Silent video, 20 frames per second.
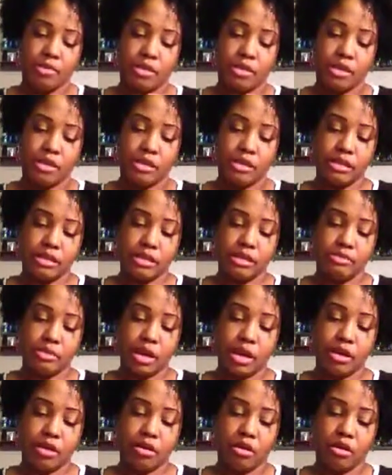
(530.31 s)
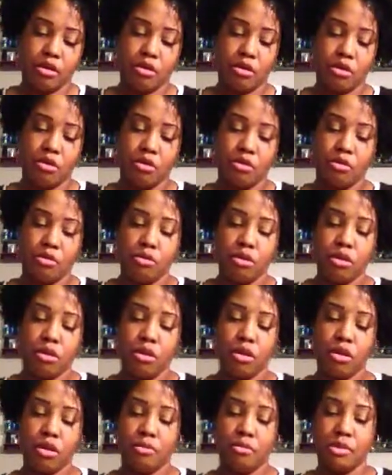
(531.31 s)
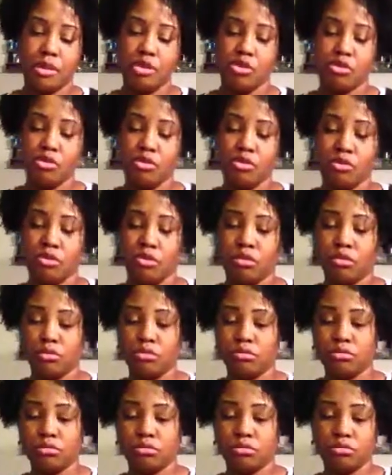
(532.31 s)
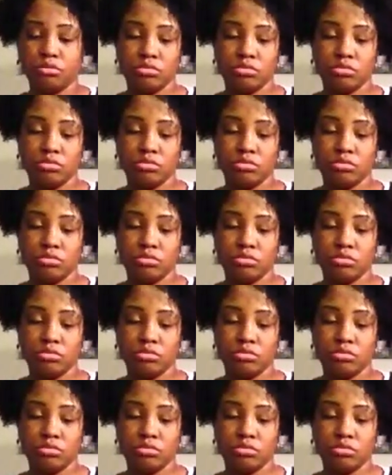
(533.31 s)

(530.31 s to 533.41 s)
and this is mango, mineral,